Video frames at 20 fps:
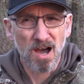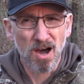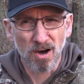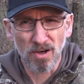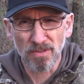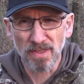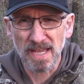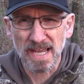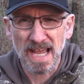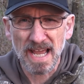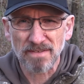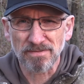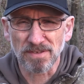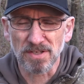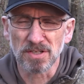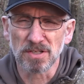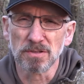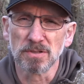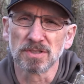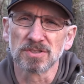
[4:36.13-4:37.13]
All they have to
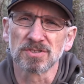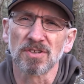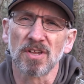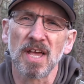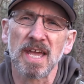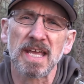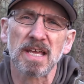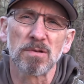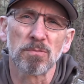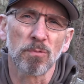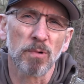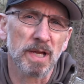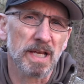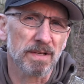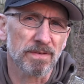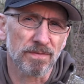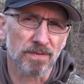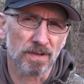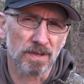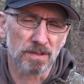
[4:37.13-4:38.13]
do is lay in wait
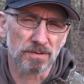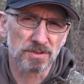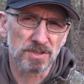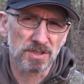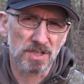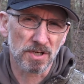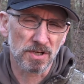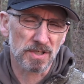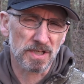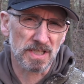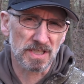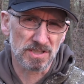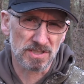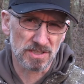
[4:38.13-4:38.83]
for those turkeys